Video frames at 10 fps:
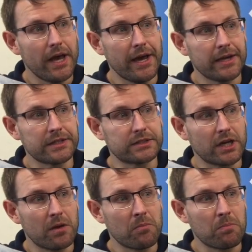And
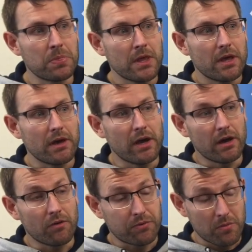
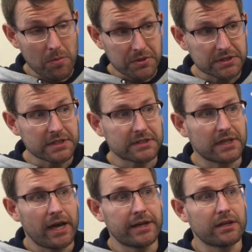from the business side,